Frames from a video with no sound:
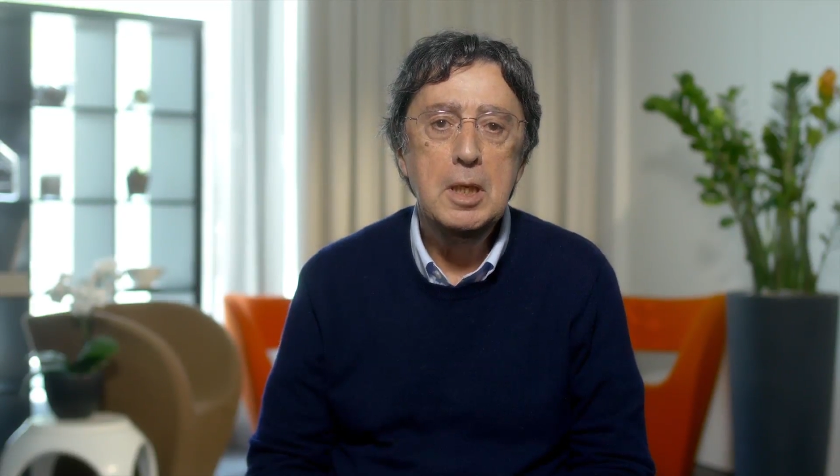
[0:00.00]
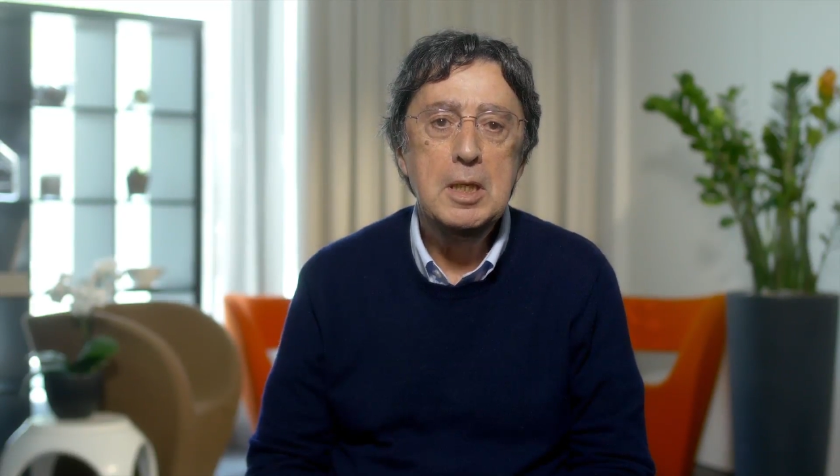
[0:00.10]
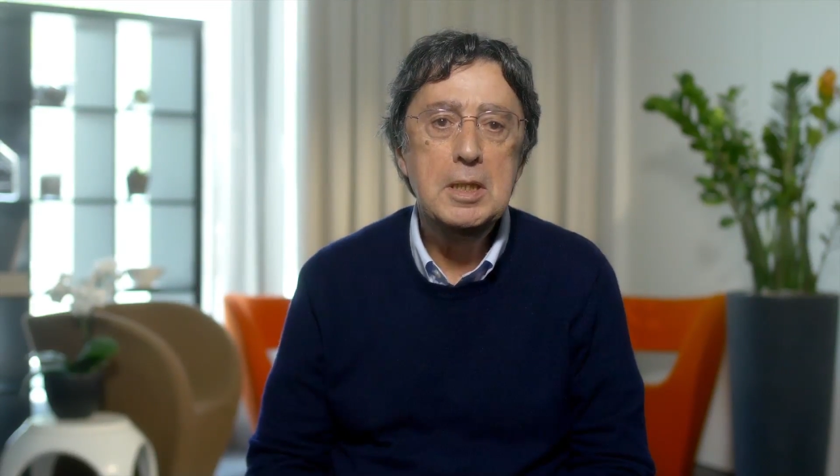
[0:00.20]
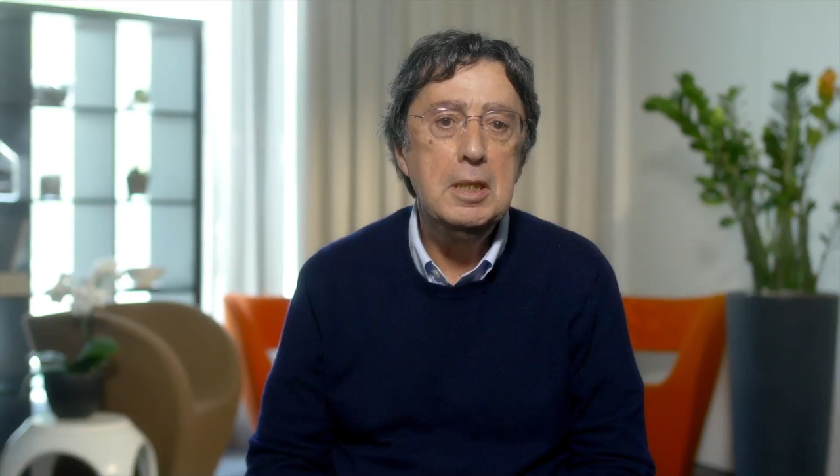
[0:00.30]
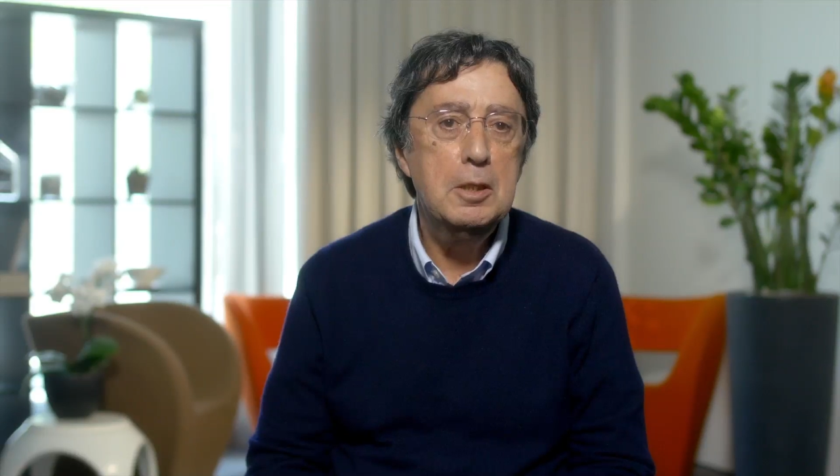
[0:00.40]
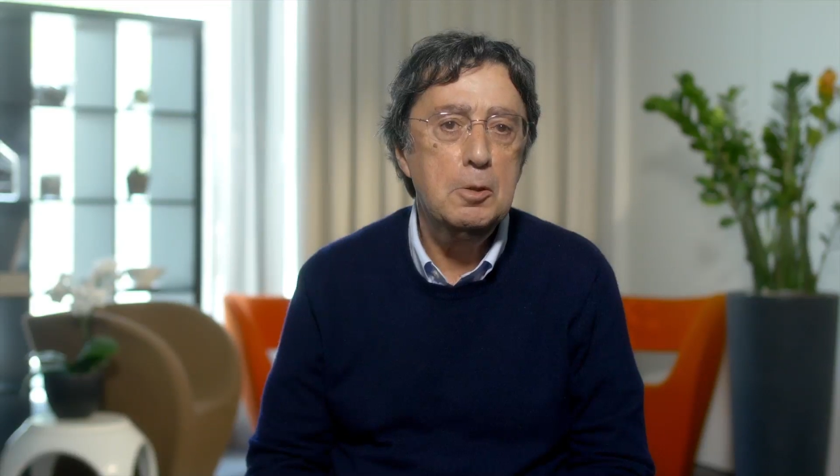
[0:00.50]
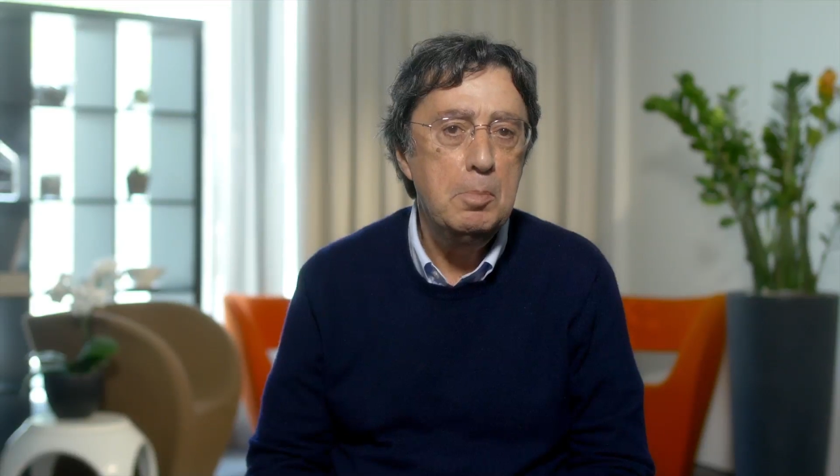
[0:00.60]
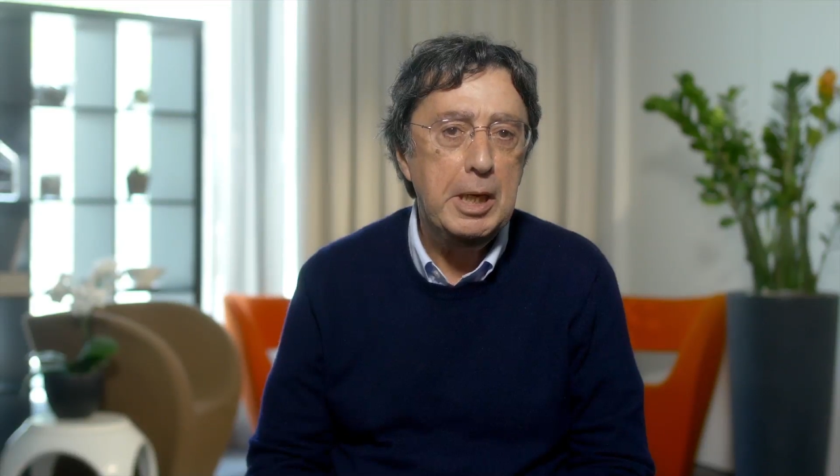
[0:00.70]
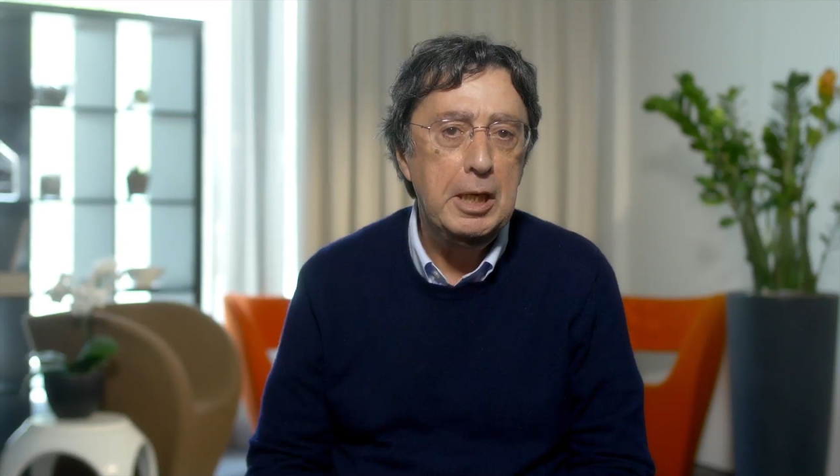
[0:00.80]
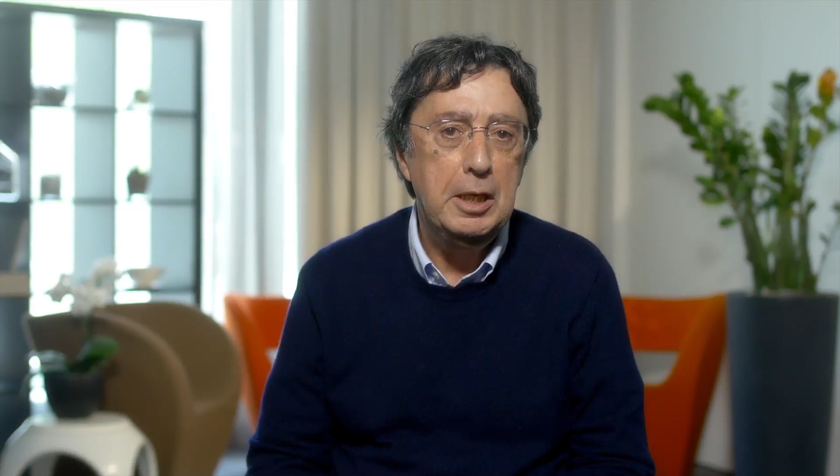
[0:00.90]
since the
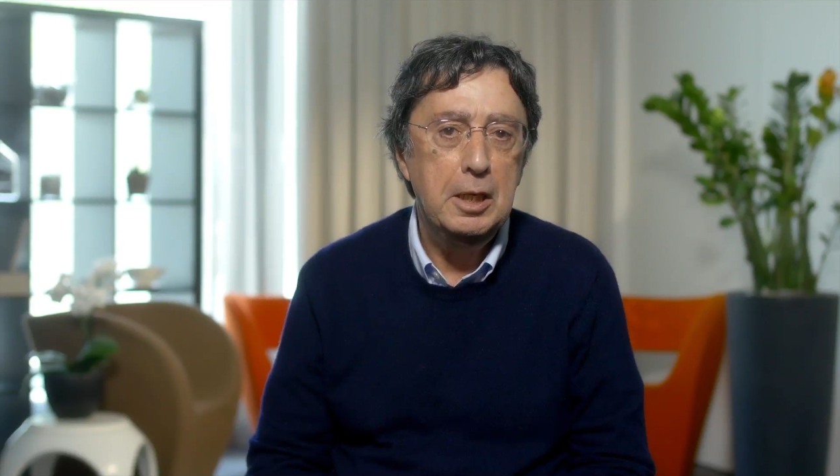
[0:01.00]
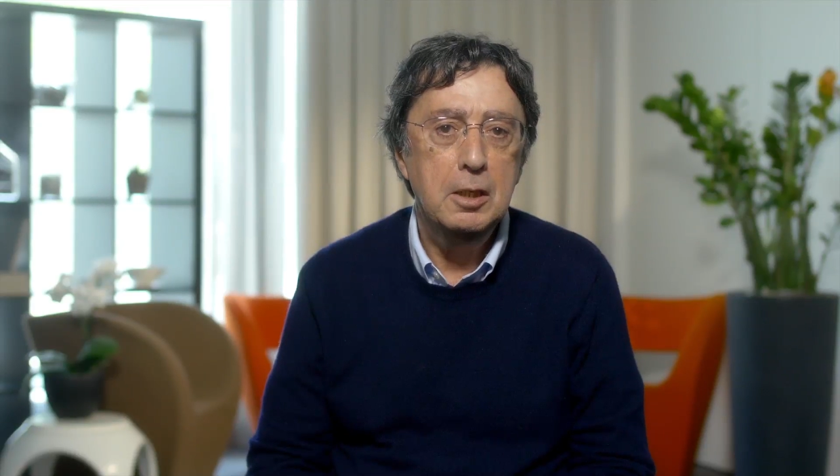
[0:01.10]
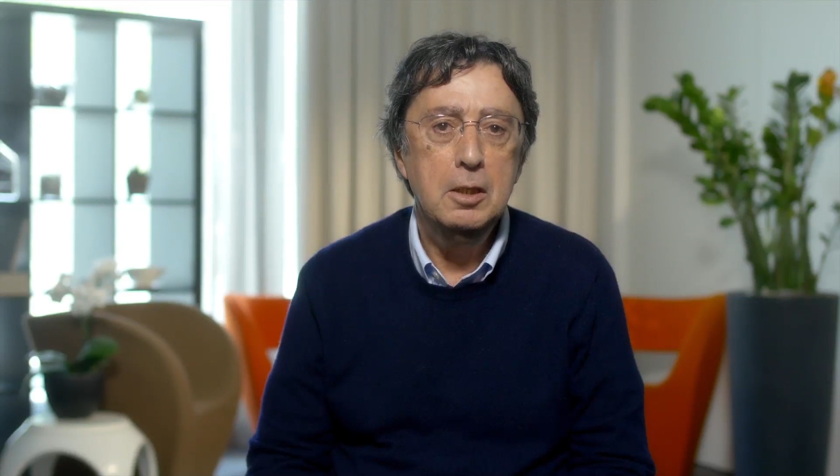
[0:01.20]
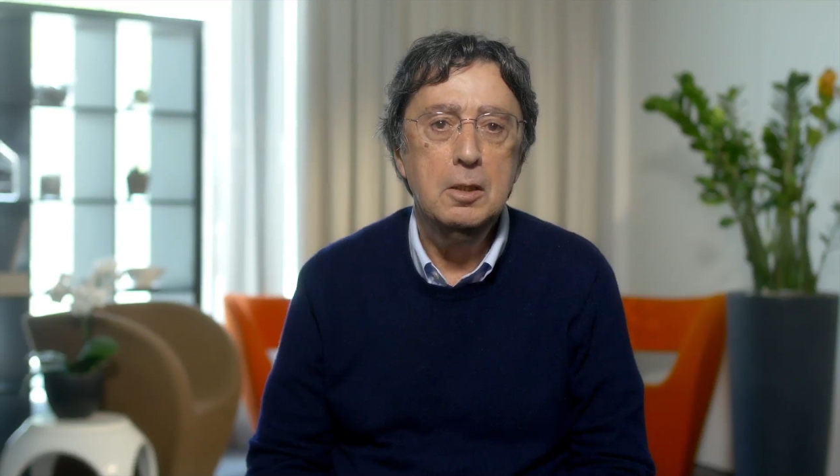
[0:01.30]
beginning.